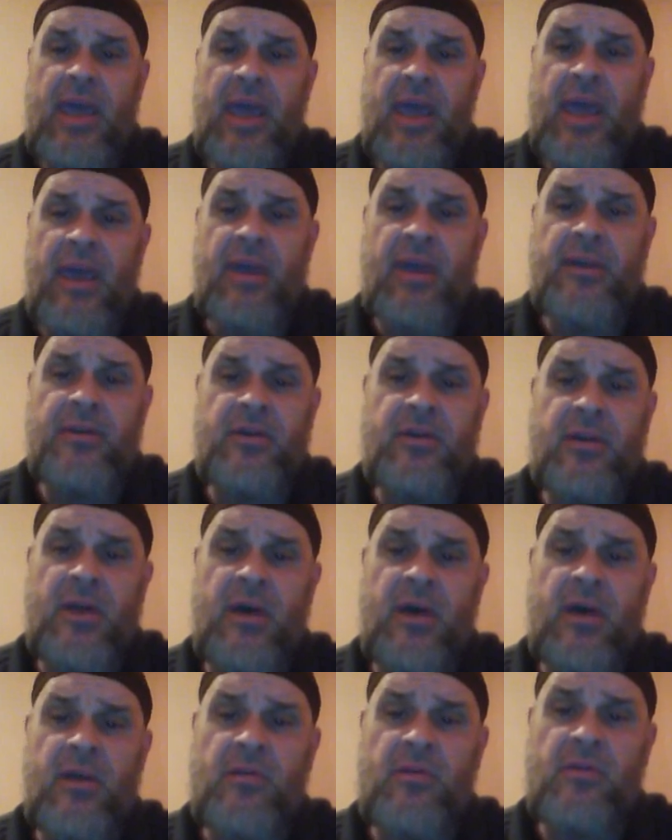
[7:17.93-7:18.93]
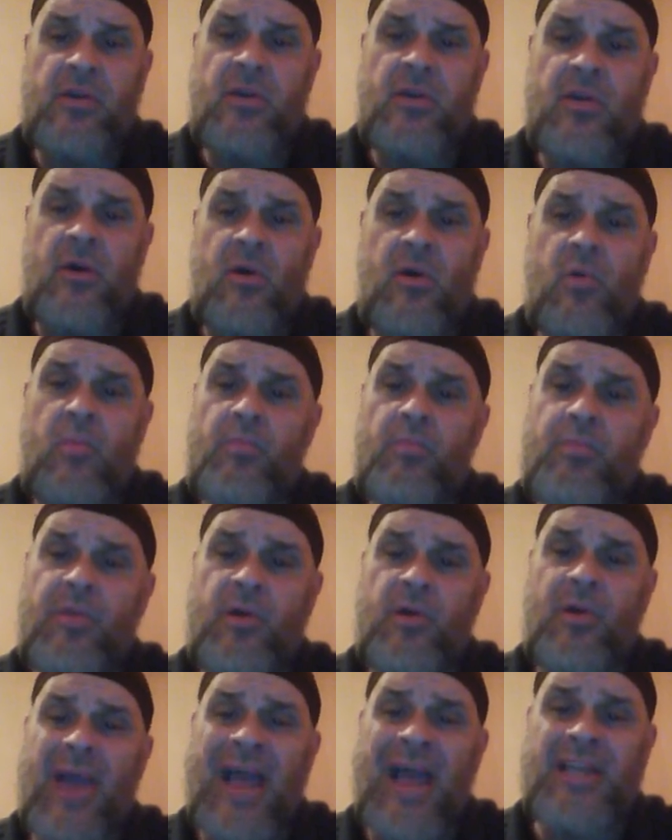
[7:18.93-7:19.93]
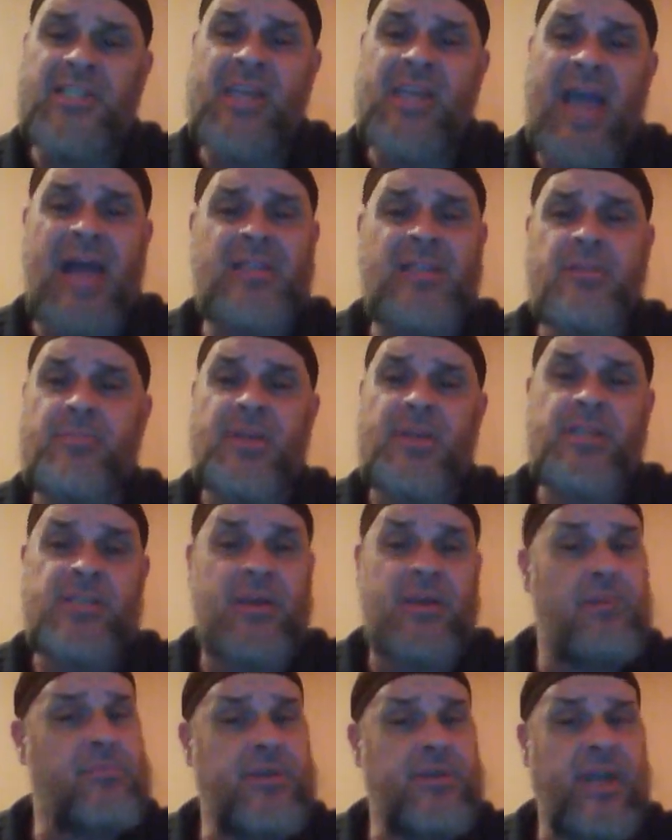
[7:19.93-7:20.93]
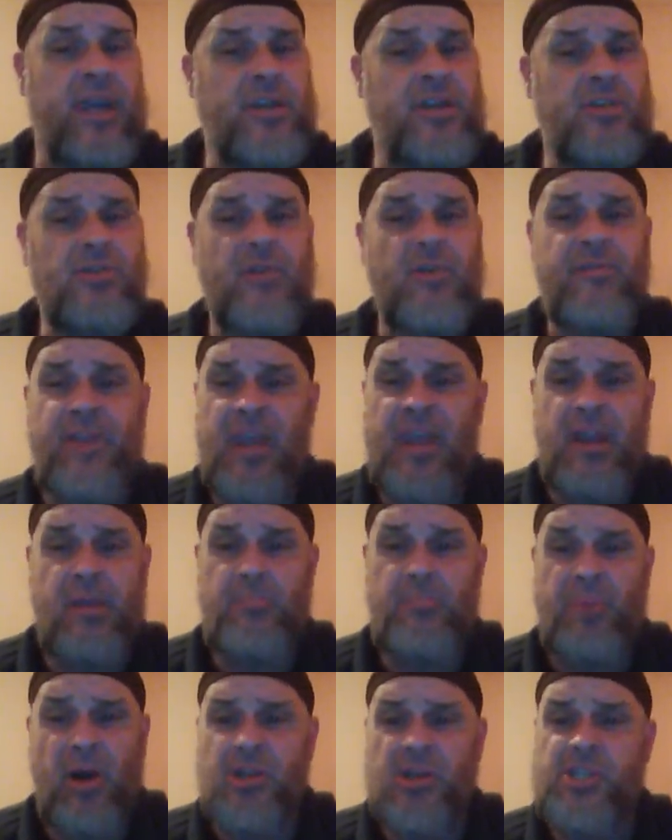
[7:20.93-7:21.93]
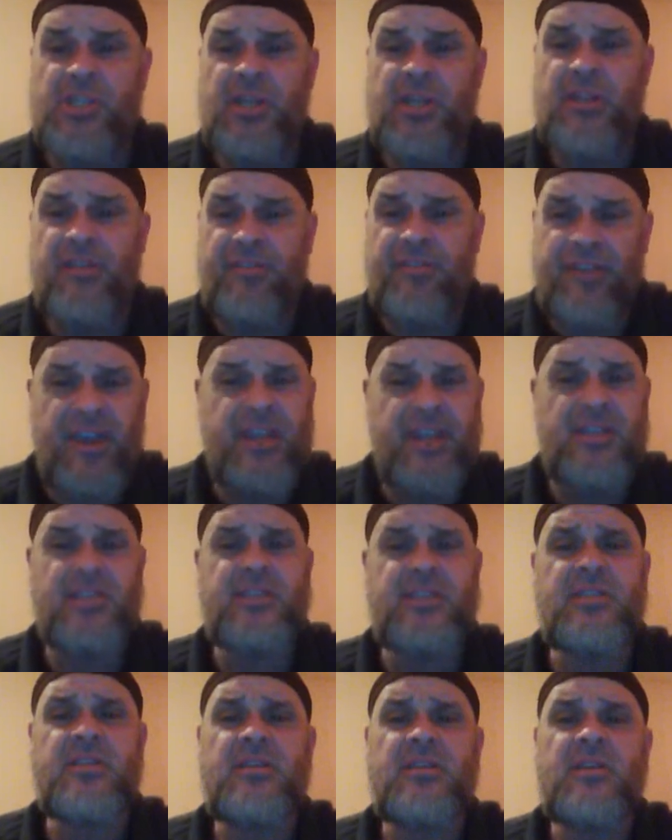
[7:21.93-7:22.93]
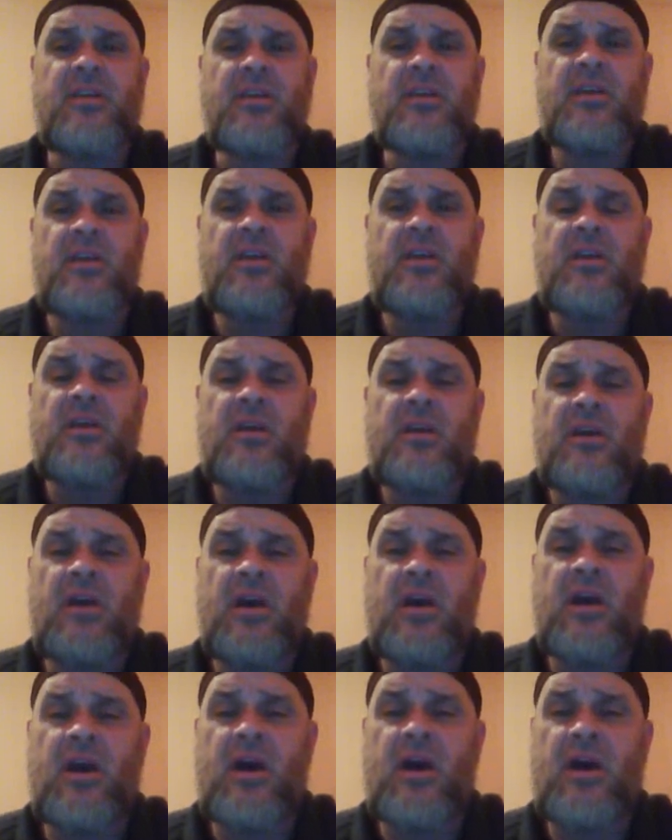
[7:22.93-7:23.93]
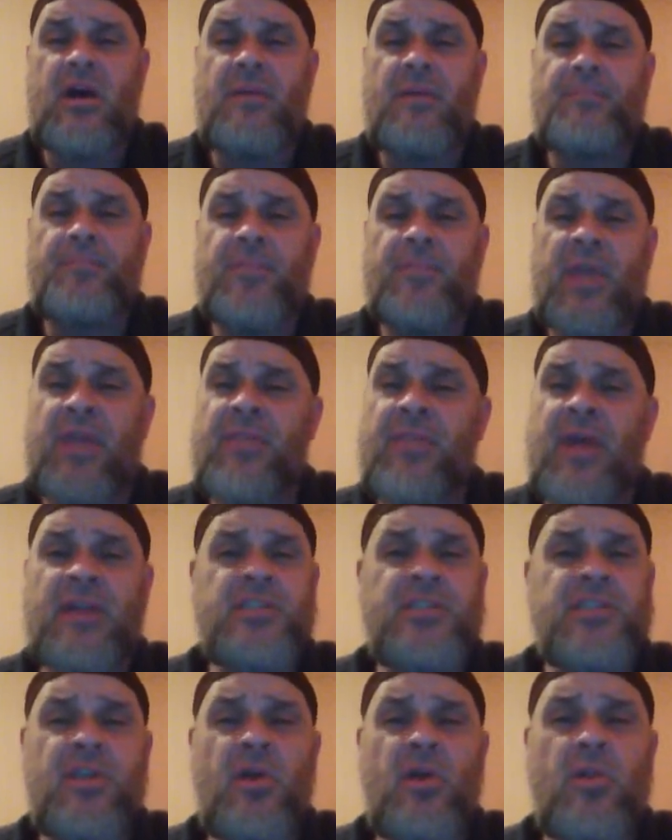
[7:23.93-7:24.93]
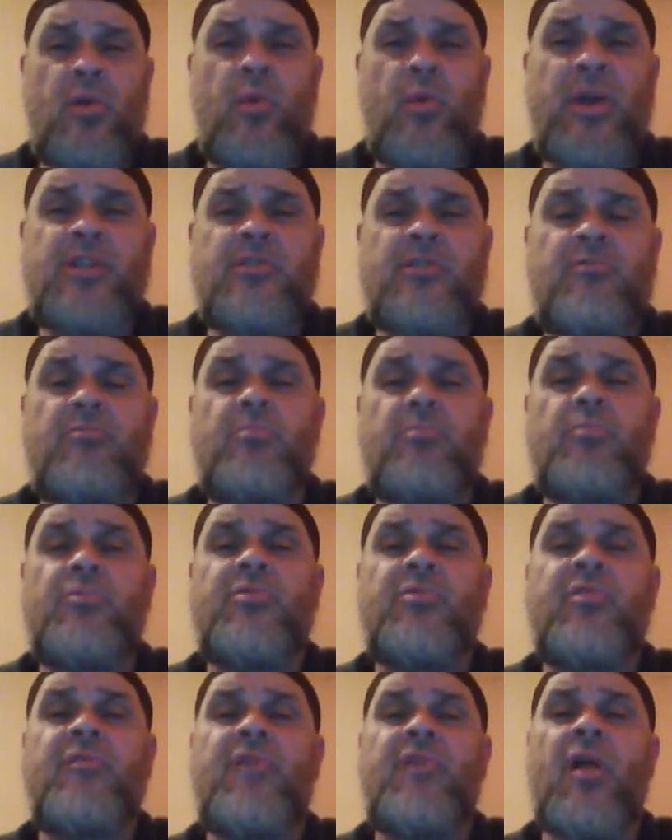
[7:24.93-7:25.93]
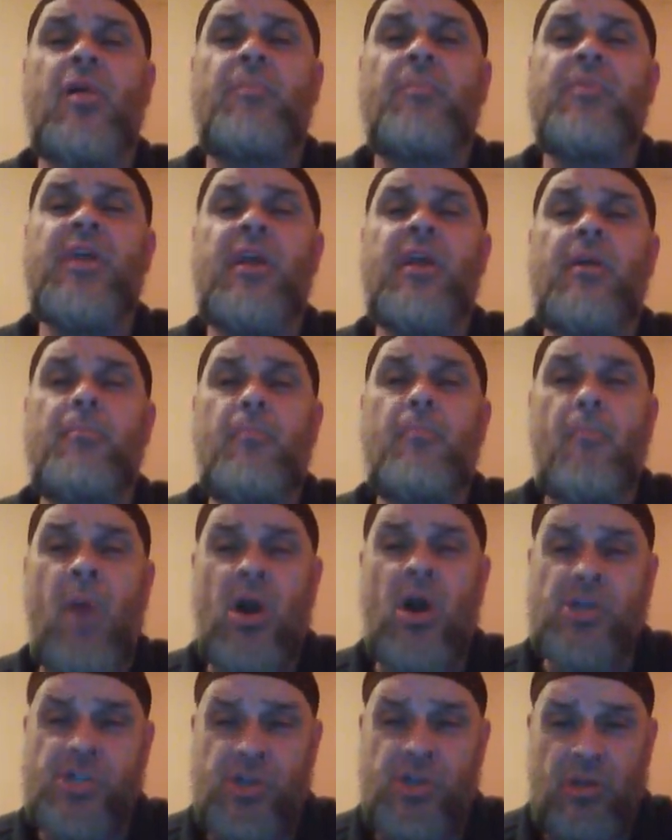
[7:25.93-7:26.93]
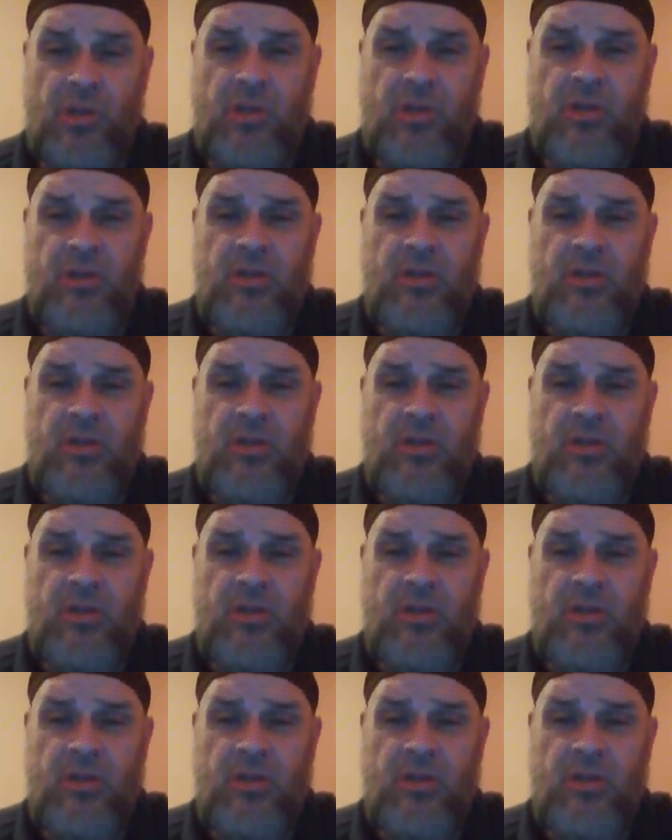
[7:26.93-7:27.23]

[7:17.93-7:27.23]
And, there has got to be some danger of getting punched in the face. And that's the only way to develop the martial